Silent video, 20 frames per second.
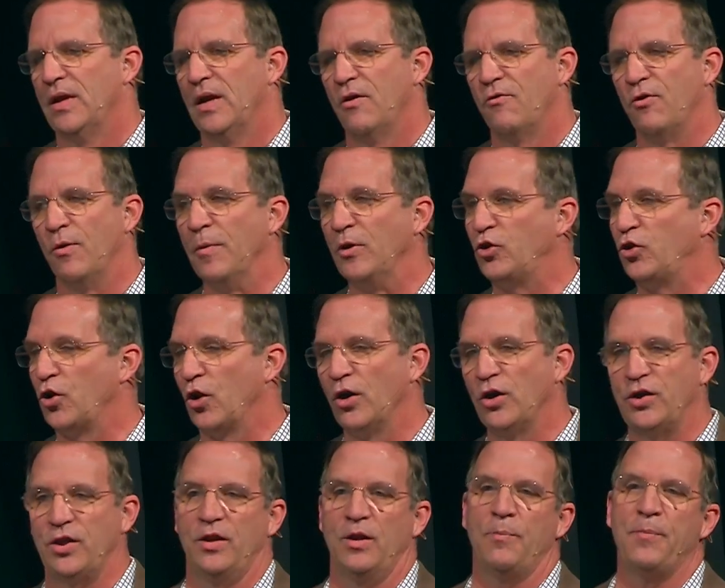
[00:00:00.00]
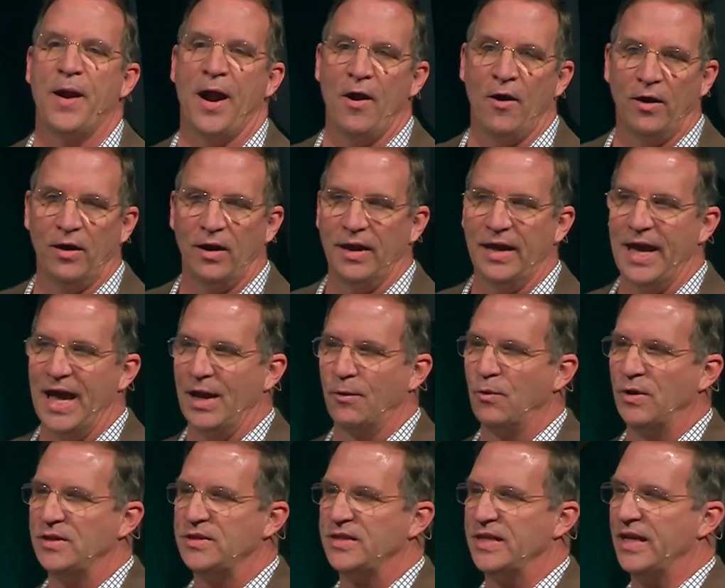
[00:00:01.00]
from a church that apparently had
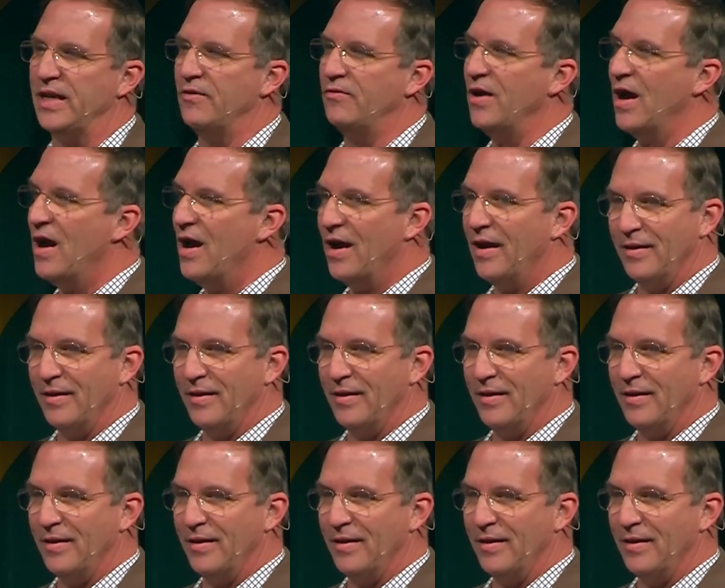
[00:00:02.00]
received